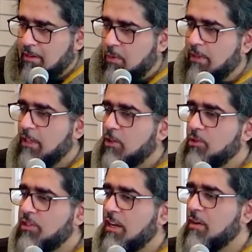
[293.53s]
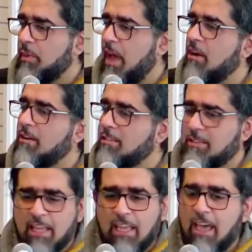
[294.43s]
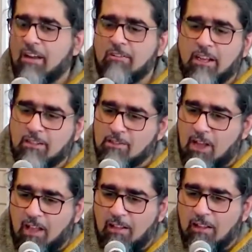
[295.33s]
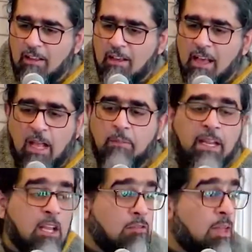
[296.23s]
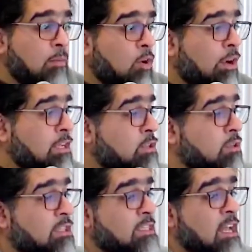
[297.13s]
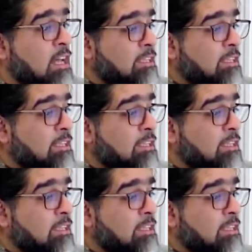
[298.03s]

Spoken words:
When they lose their parents, they can't reconcile. And many of them go into this